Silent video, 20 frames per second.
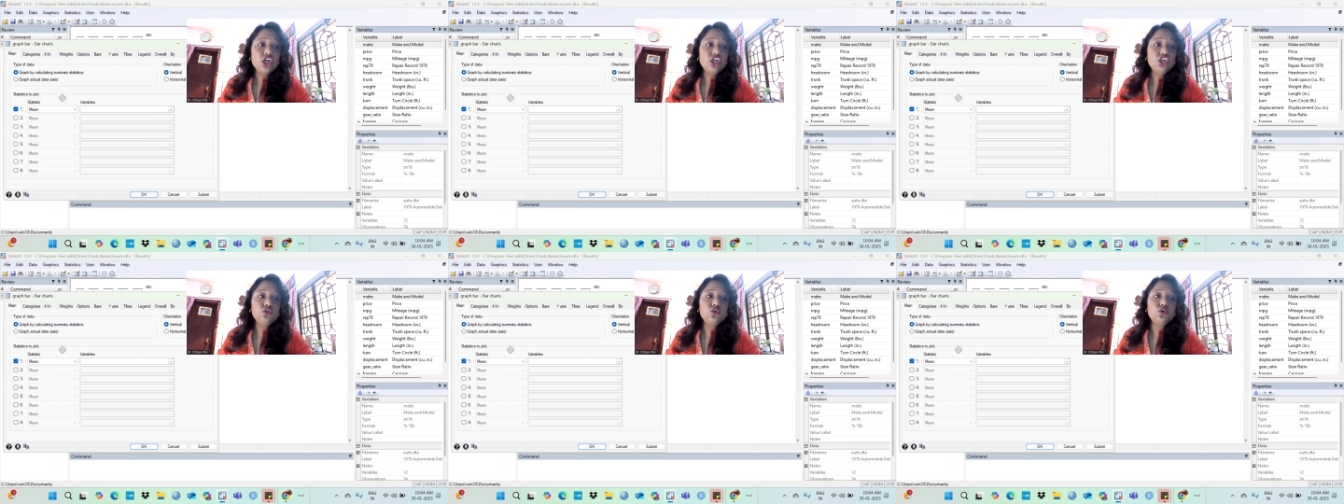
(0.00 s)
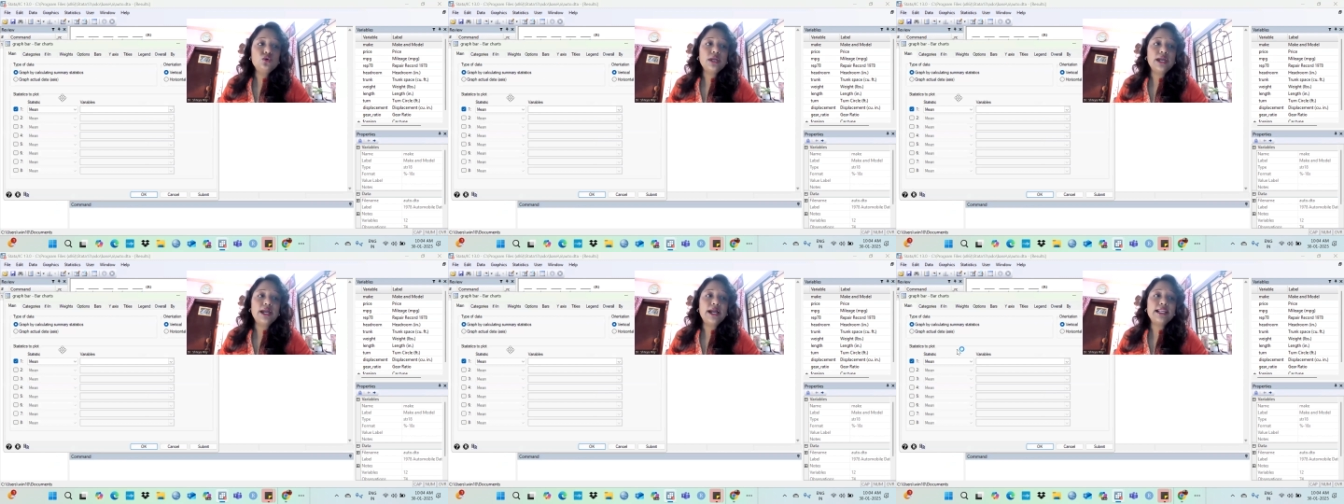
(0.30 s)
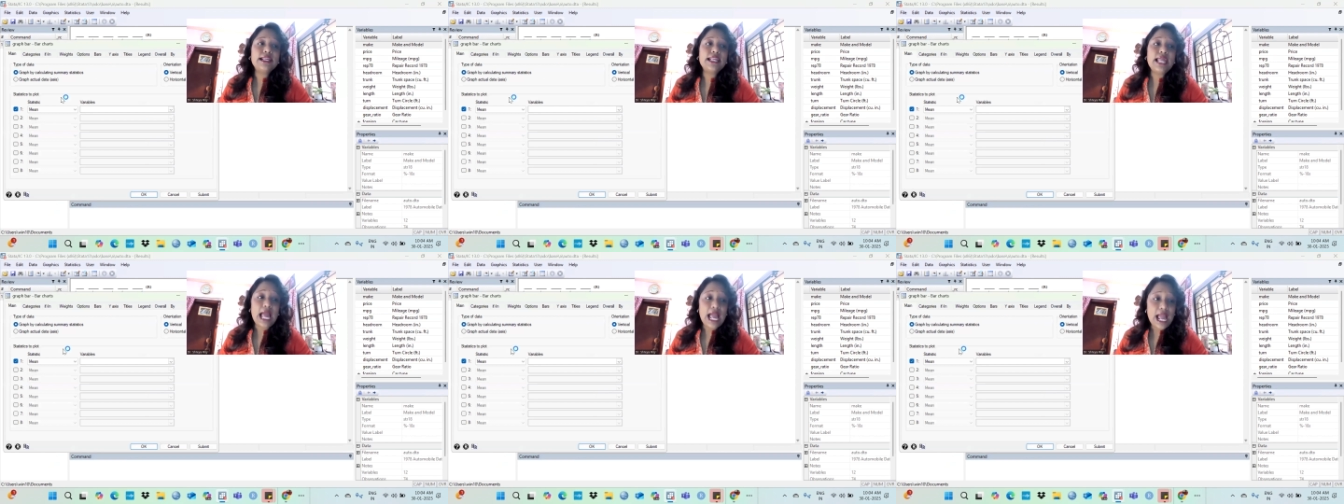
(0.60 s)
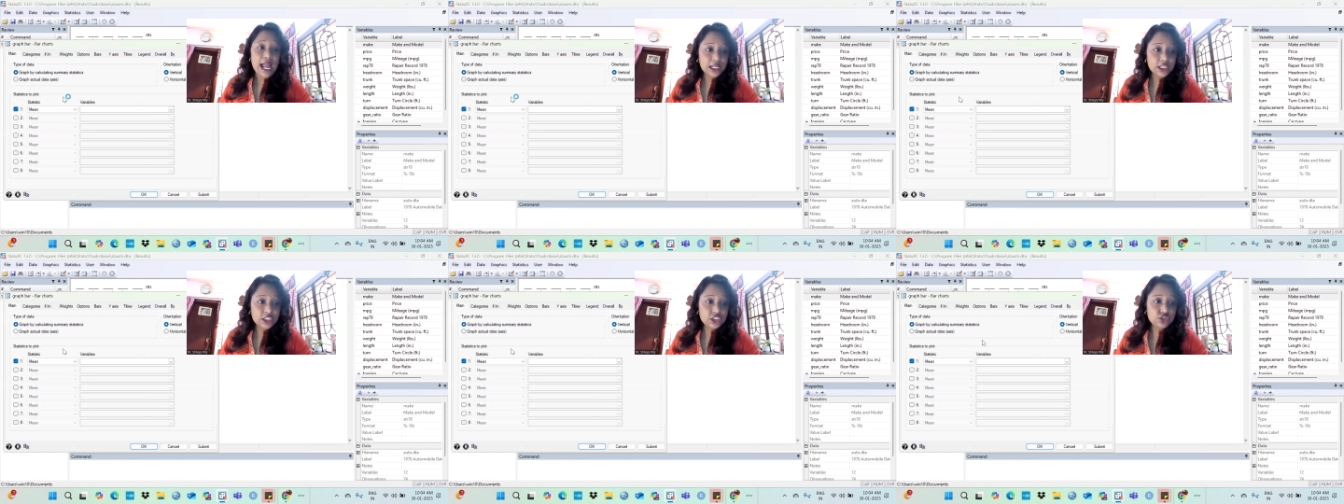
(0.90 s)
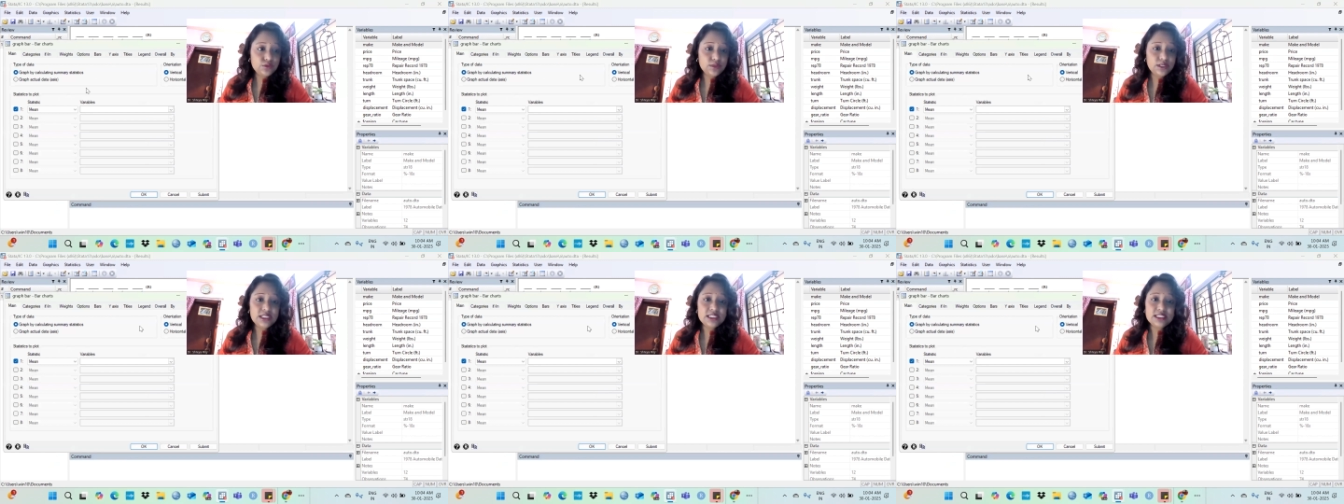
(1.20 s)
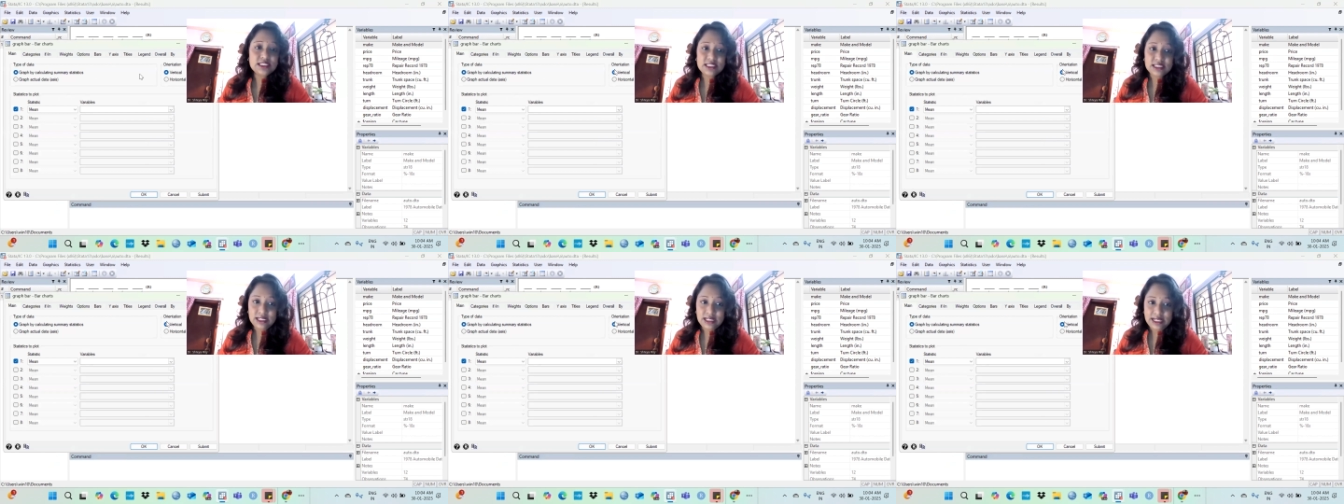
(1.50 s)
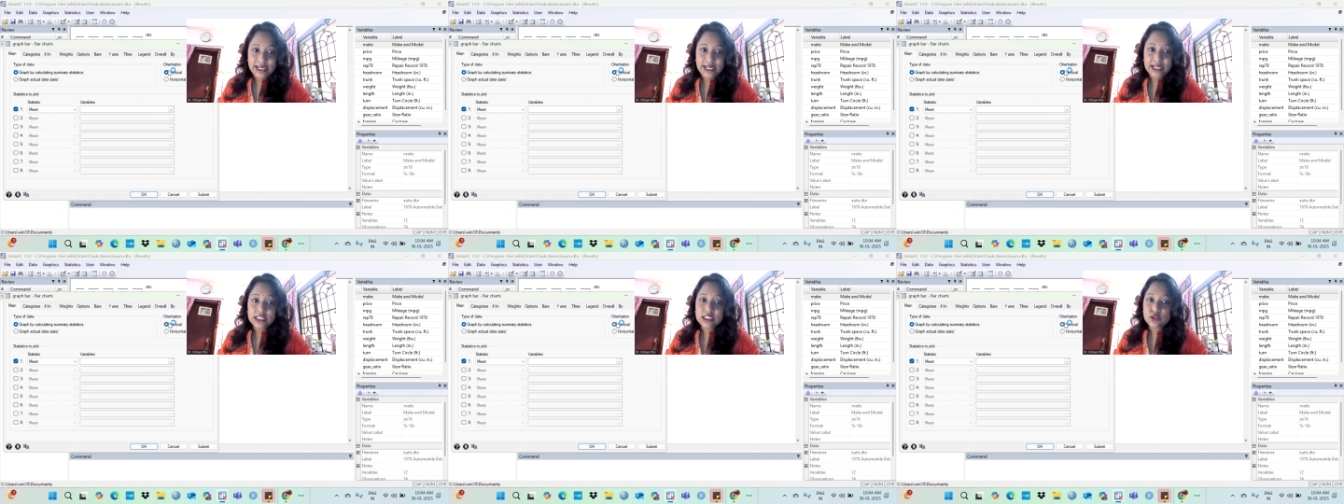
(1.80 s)
You can actually
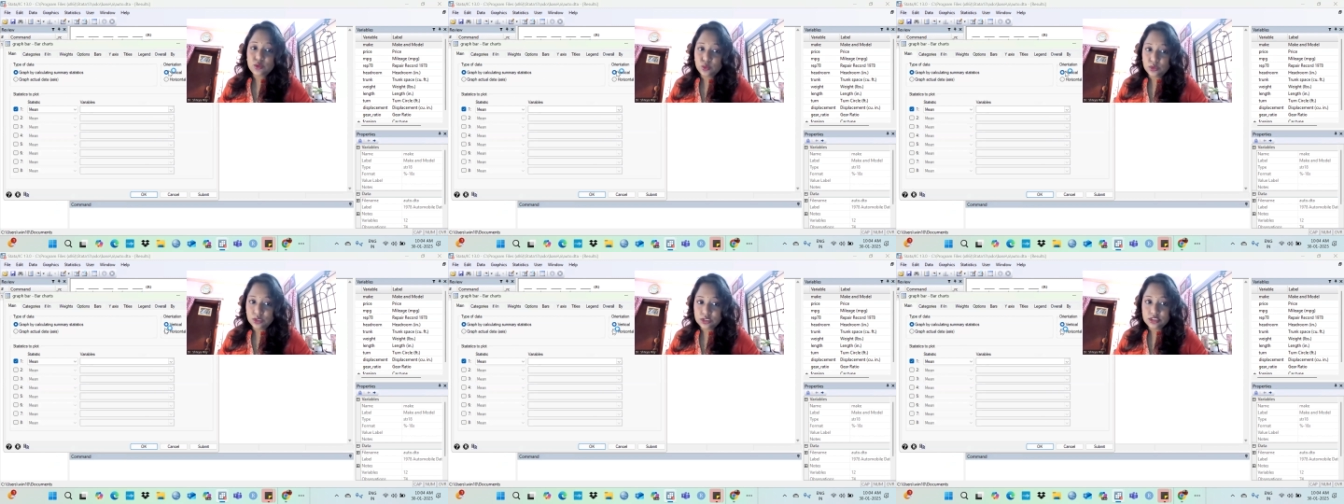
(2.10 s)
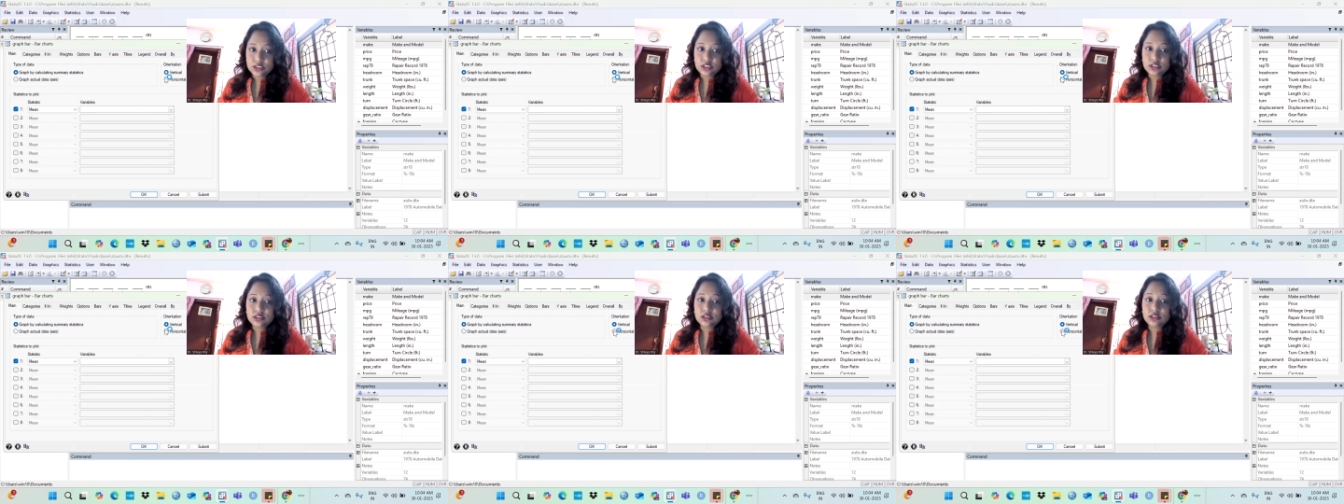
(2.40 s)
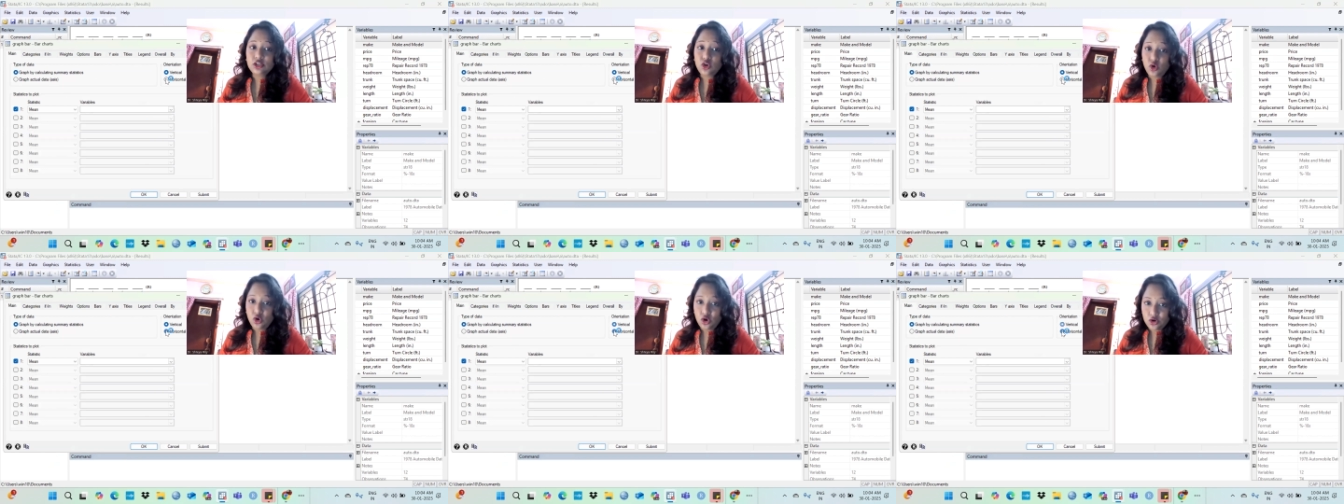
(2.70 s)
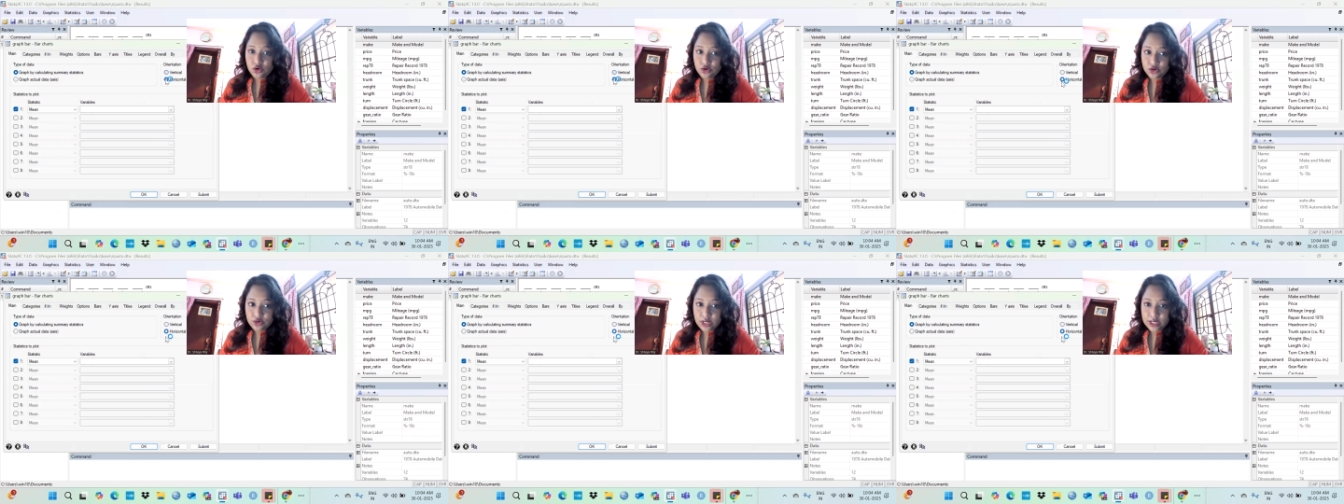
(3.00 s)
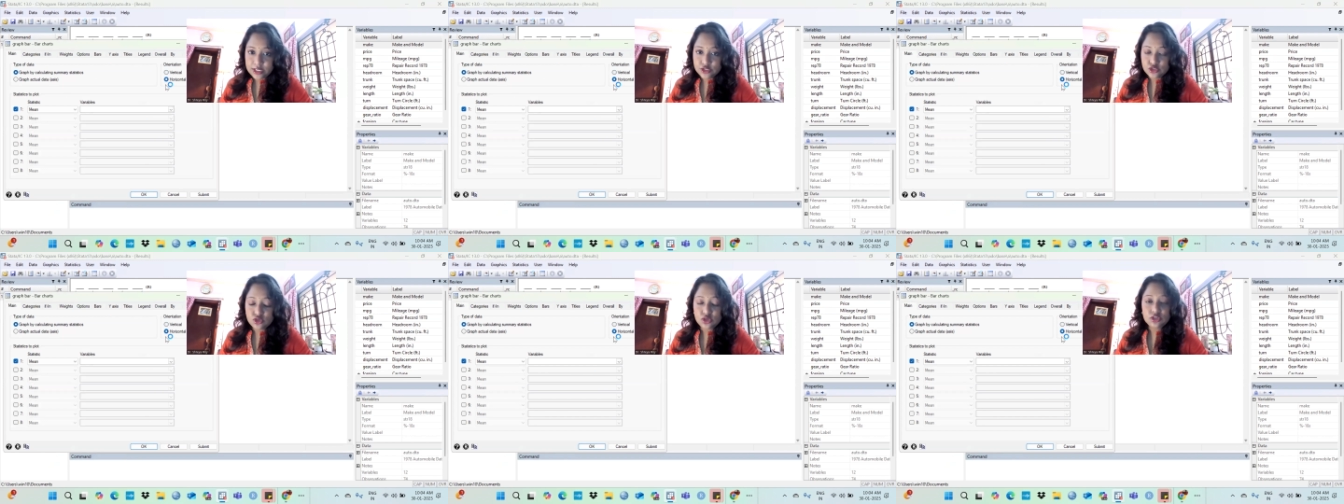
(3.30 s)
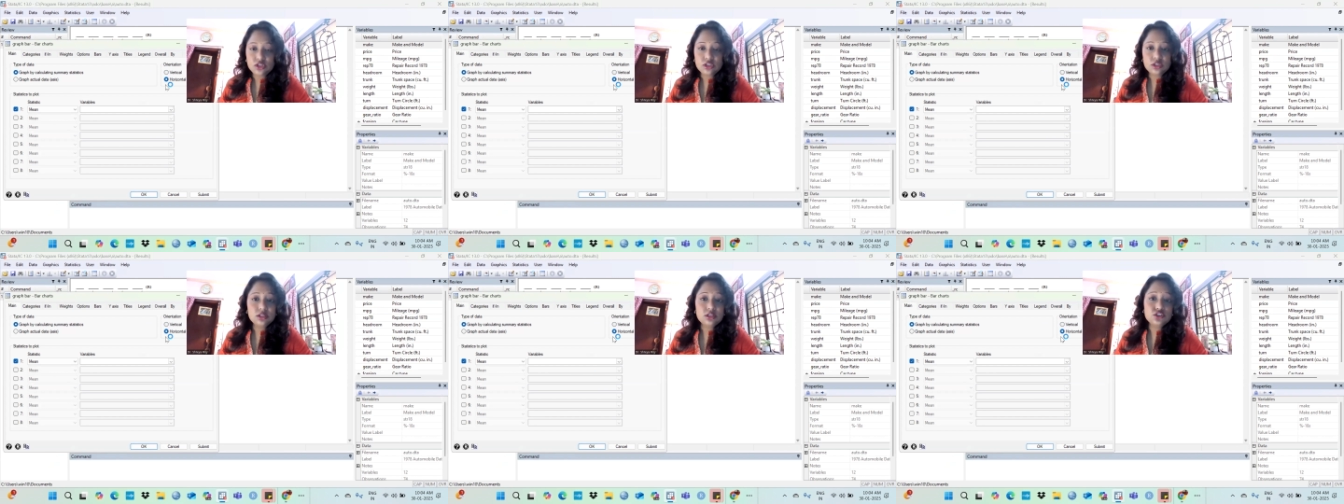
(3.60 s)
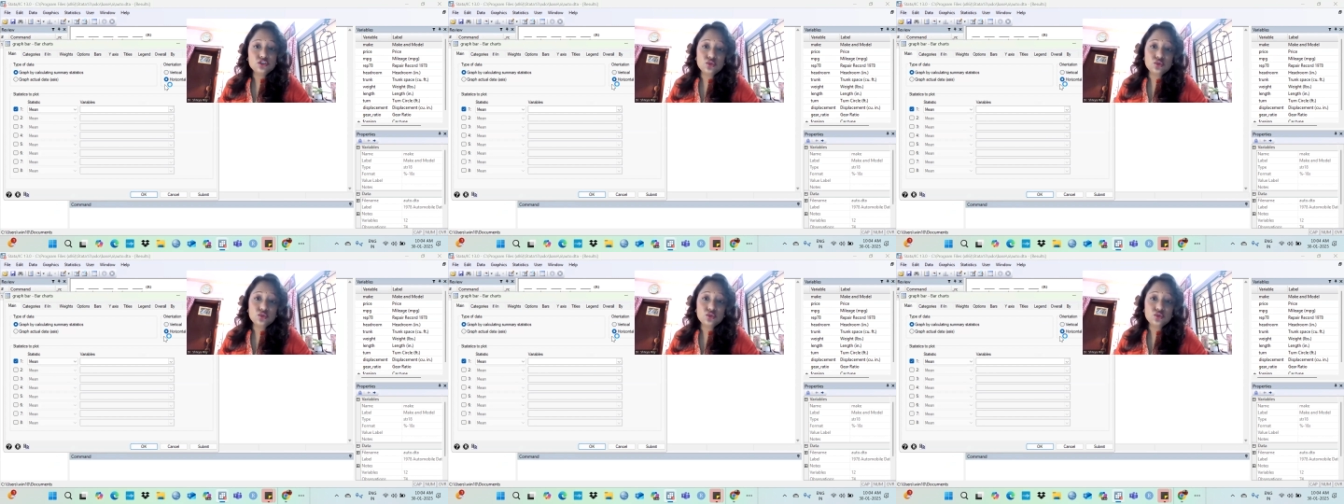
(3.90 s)
select vertical or horizontal.